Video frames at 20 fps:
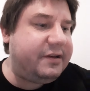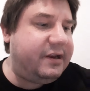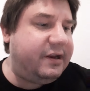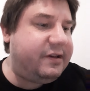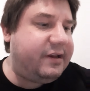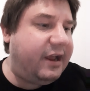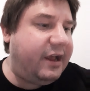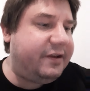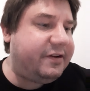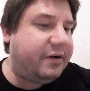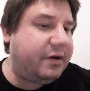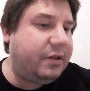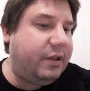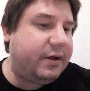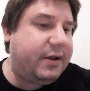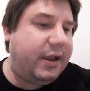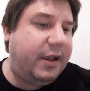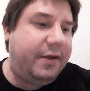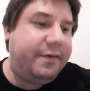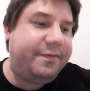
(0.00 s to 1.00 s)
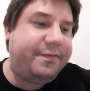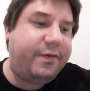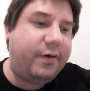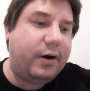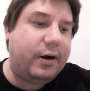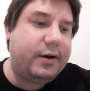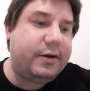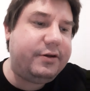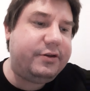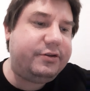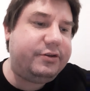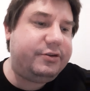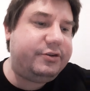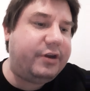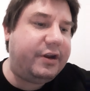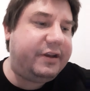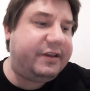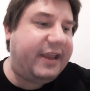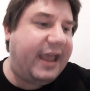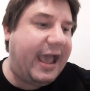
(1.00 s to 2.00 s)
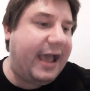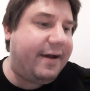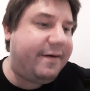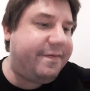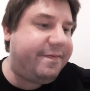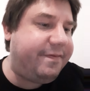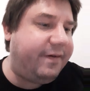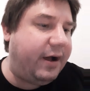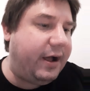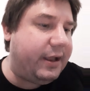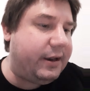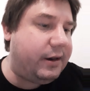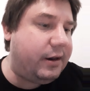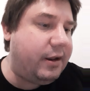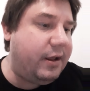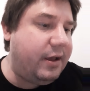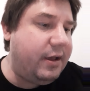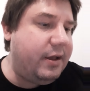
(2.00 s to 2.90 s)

these days are looking for just to have fun.